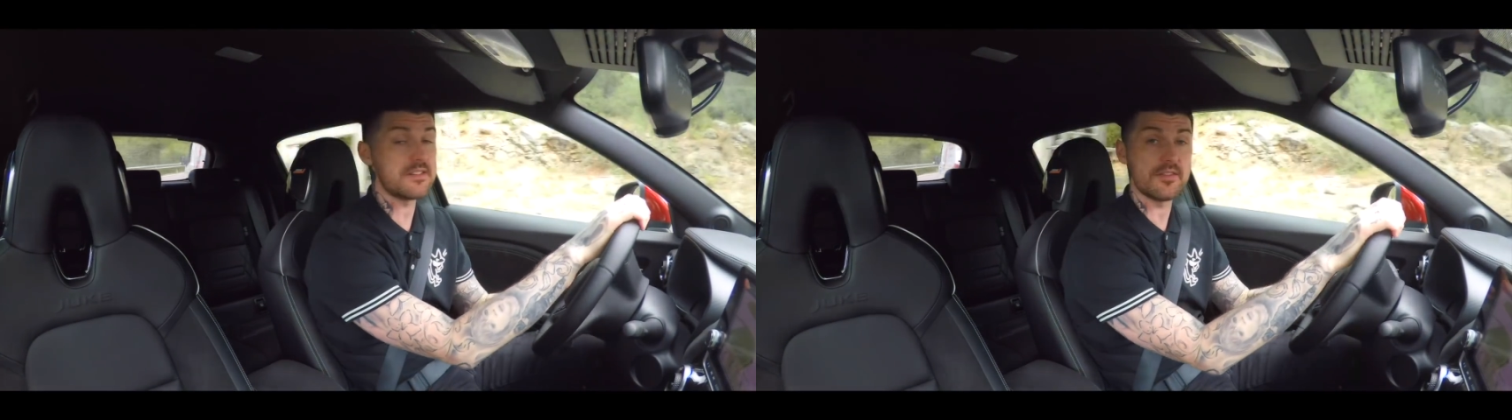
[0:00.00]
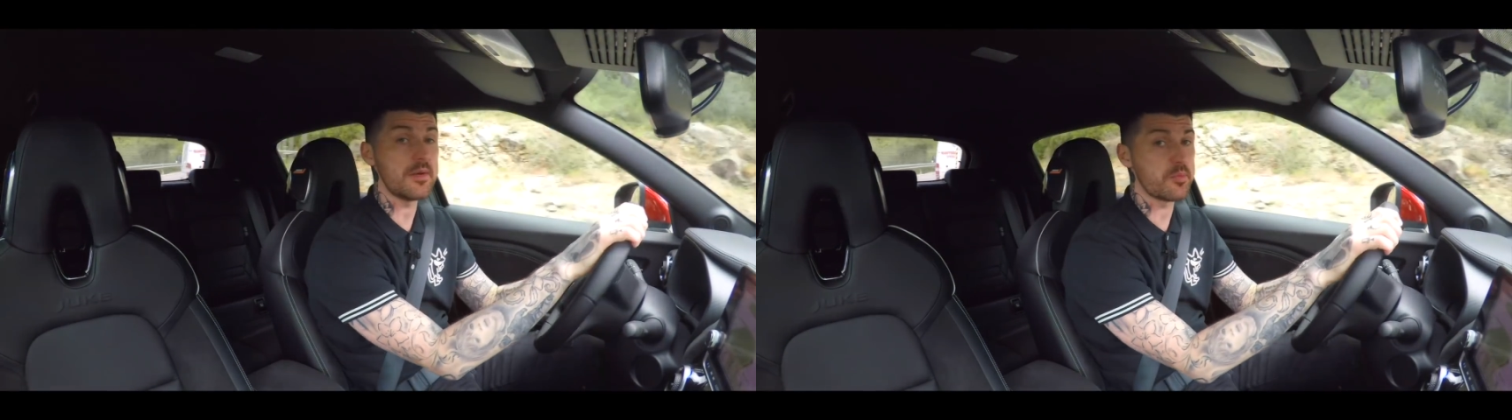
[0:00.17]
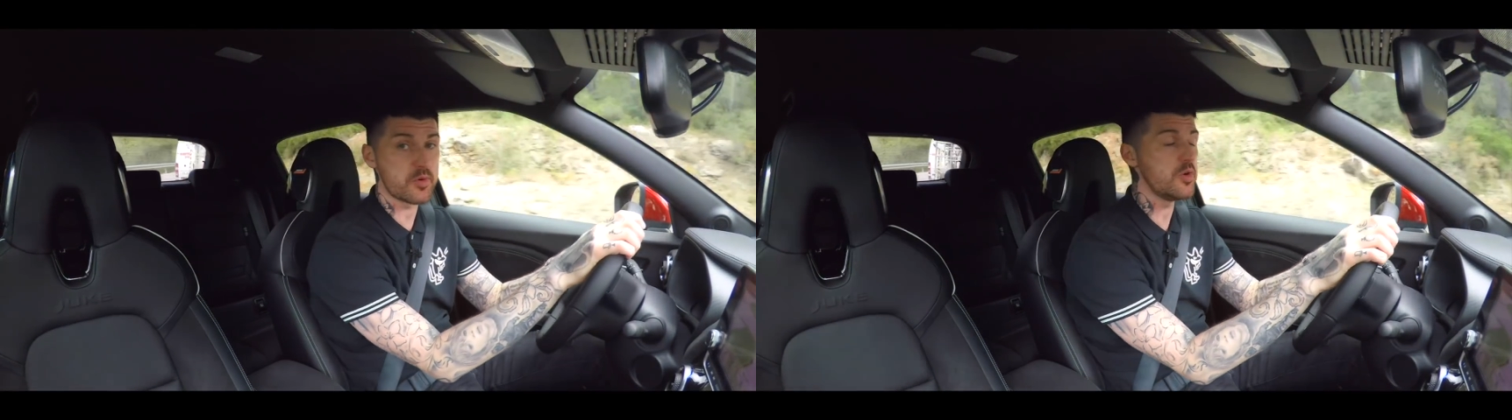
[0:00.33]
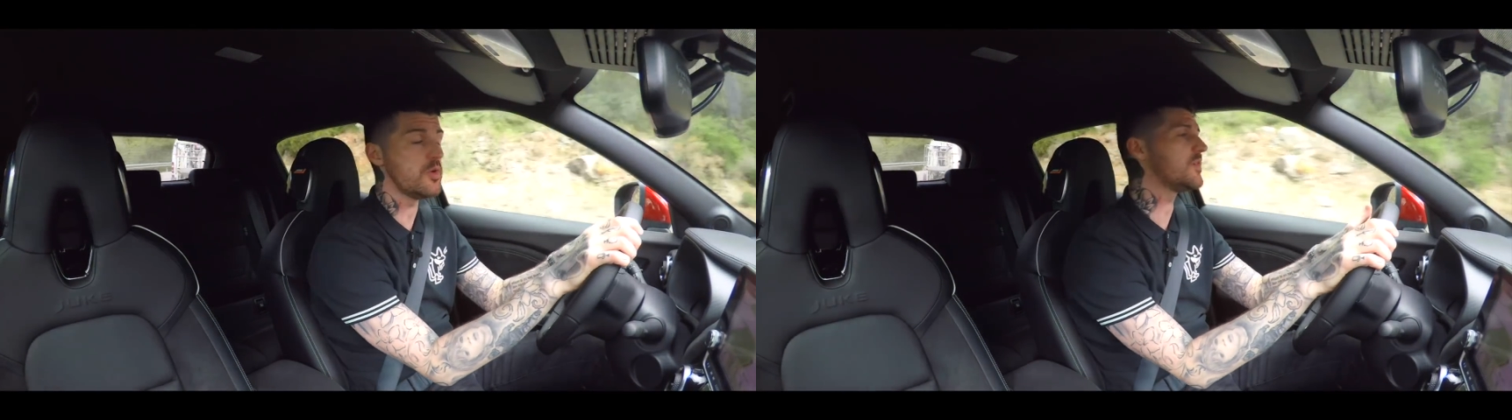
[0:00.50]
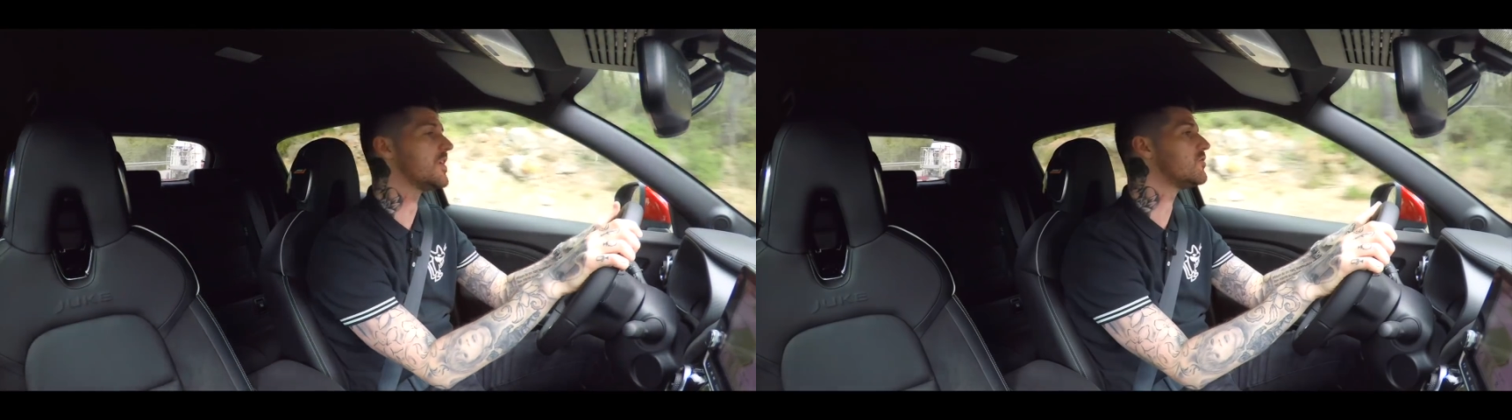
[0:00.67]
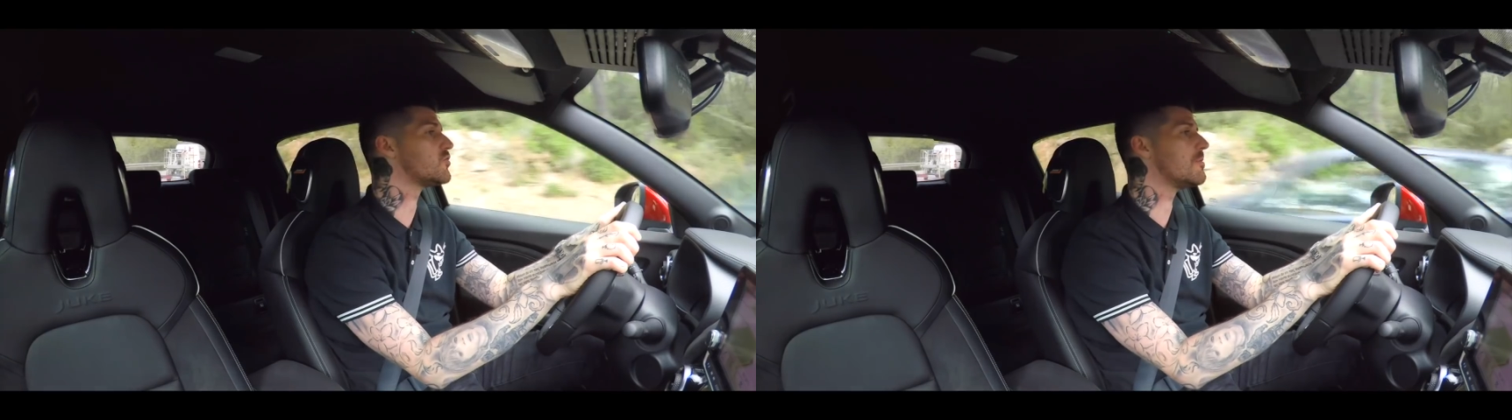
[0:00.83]
they've
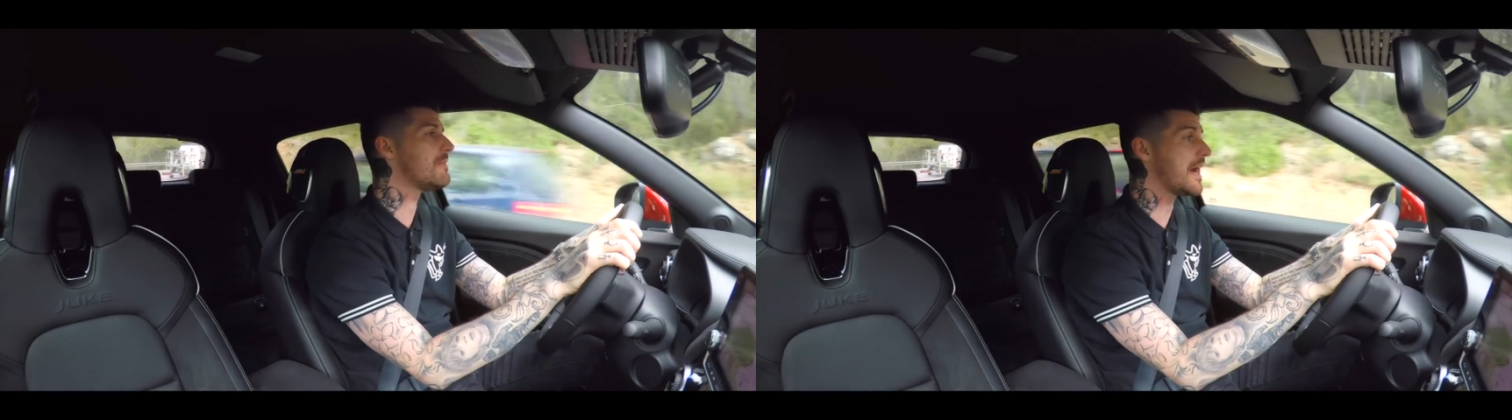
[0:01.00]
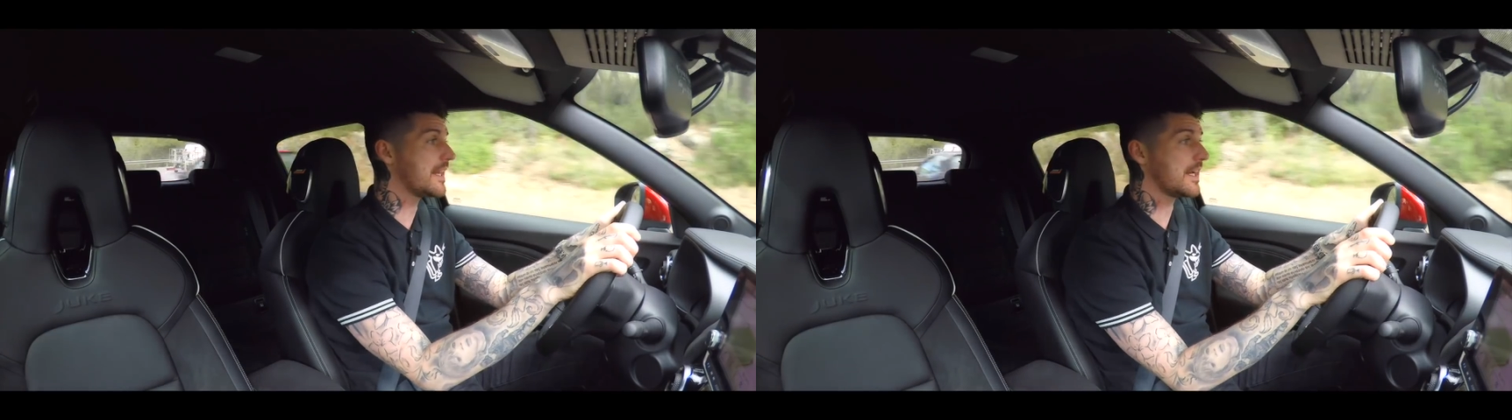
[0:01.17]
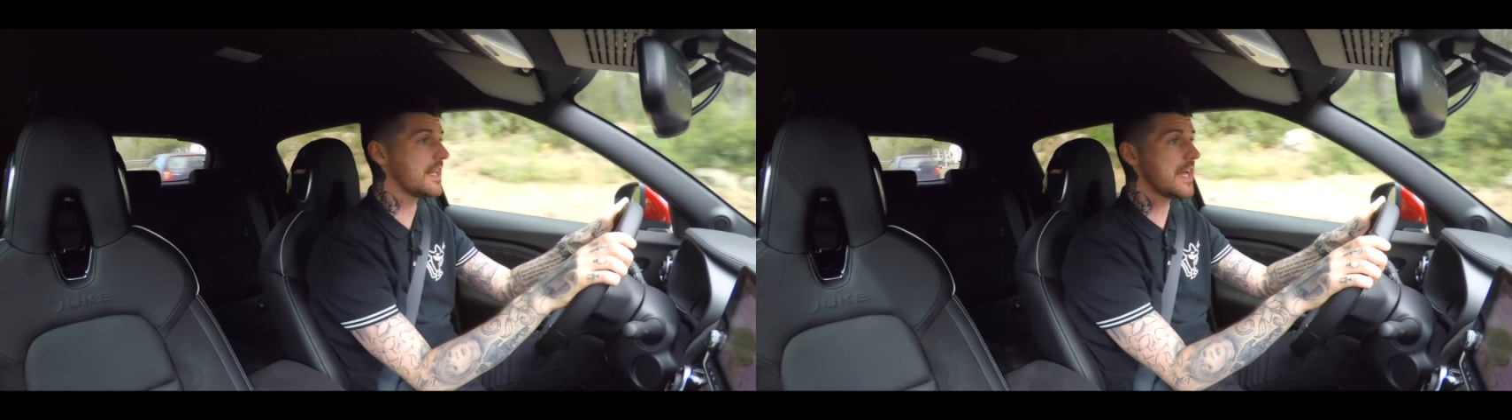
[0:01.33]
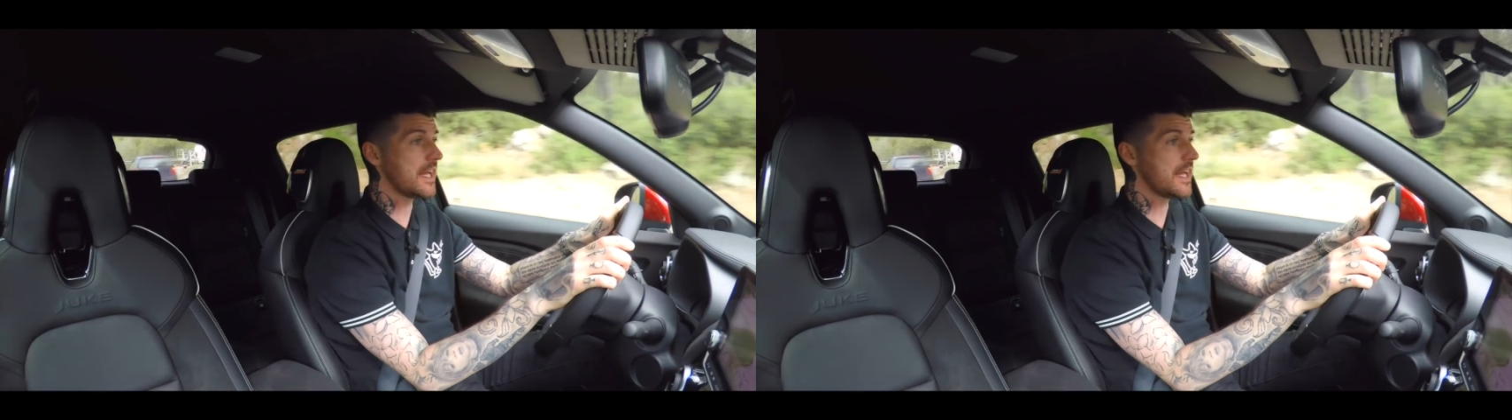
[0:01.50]
improved dramatically,